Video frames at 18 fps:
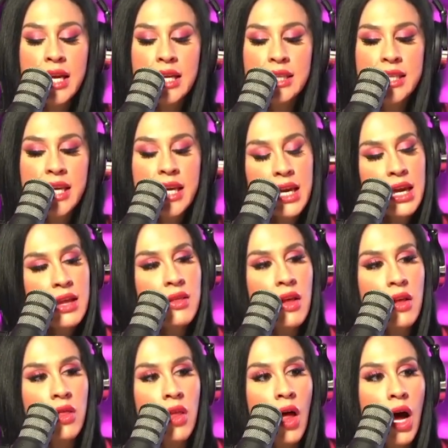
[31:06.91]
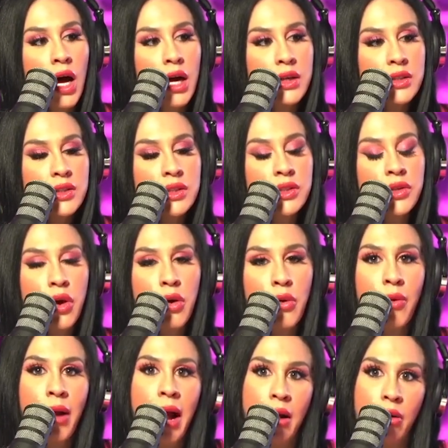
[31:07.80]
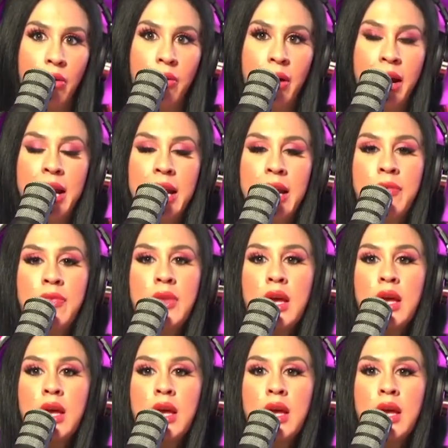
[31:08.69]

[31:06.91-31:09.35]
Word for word: taking the long, slow route. Right.